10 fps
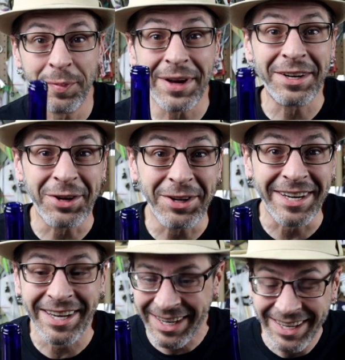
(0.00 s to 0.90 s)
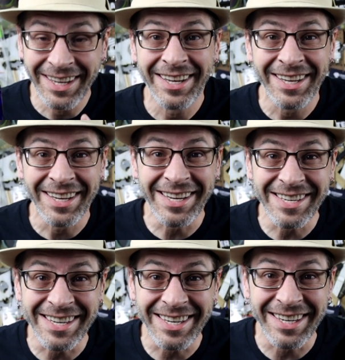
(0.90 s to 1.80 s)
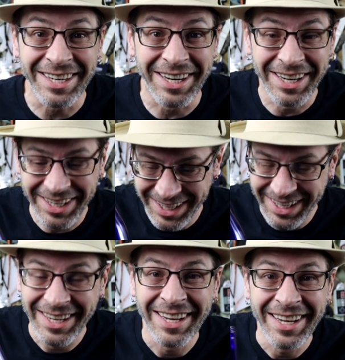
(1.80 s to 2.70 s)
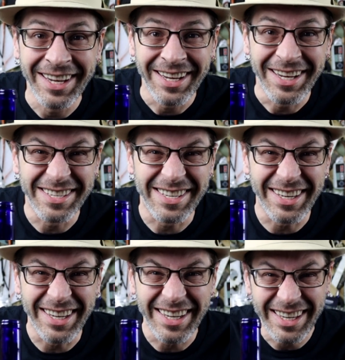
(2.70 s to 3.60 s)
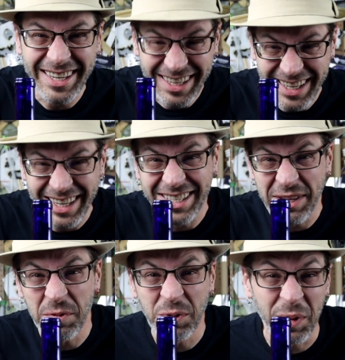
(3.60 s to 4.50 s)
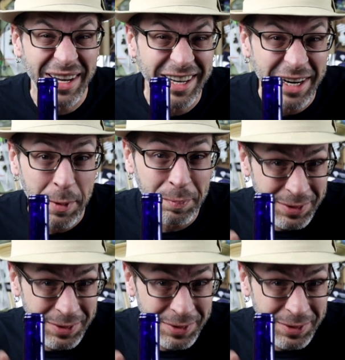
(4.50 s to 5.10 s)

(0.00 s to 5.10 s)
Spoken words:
by golly, he is in here. He's waking up.